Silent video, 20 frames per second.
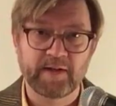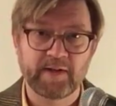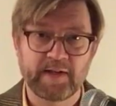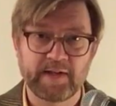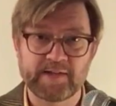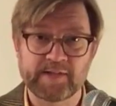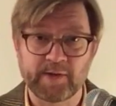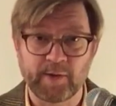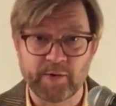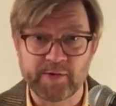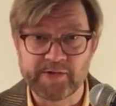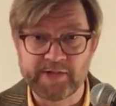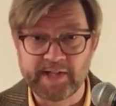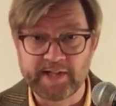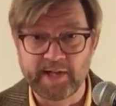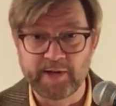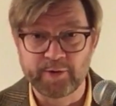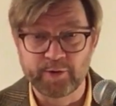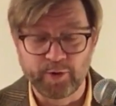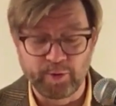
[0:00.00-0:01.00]
is
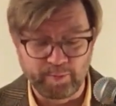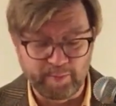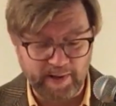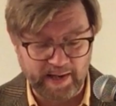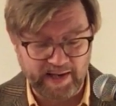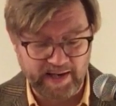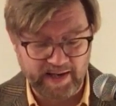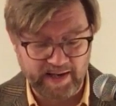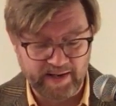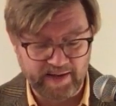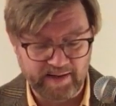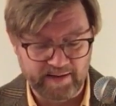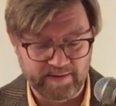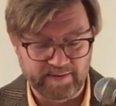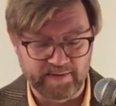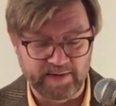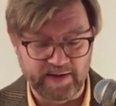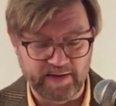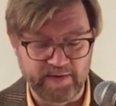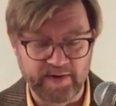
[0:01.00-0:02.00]
considered to be
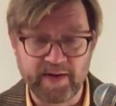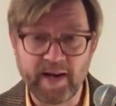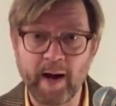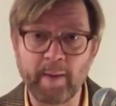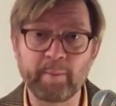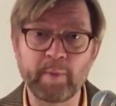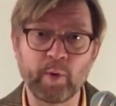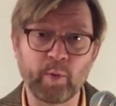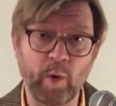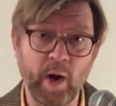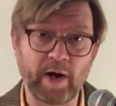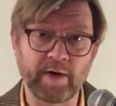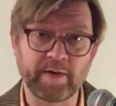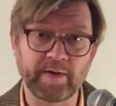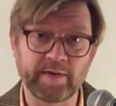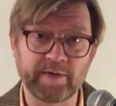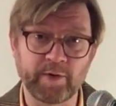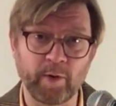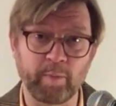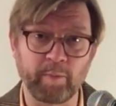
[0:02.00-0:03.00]
the
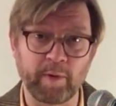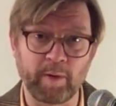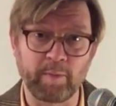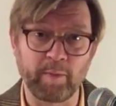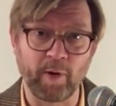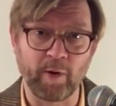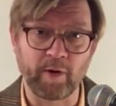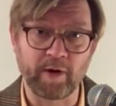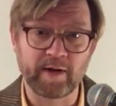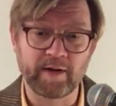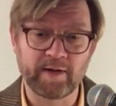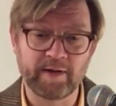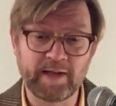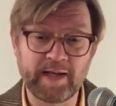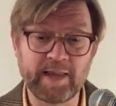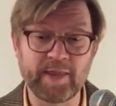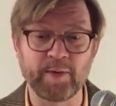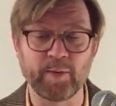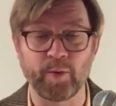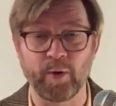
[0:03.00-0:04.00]
#1 Doppelbock
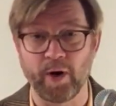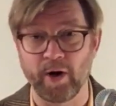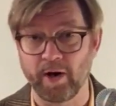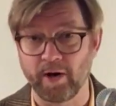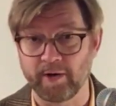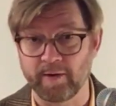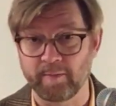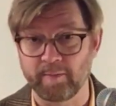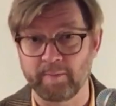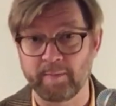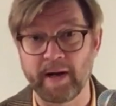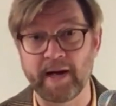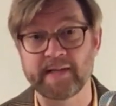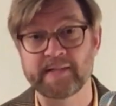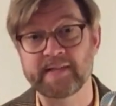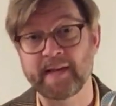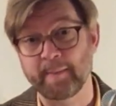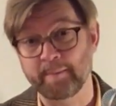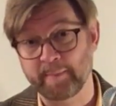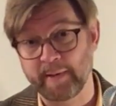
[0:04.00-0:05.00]
in the world by
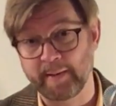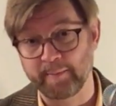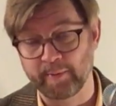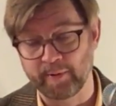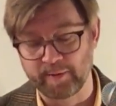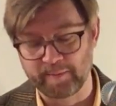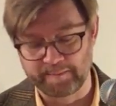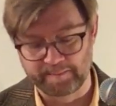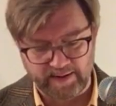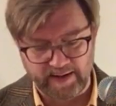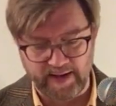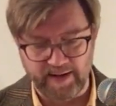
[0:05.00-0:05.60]
some people,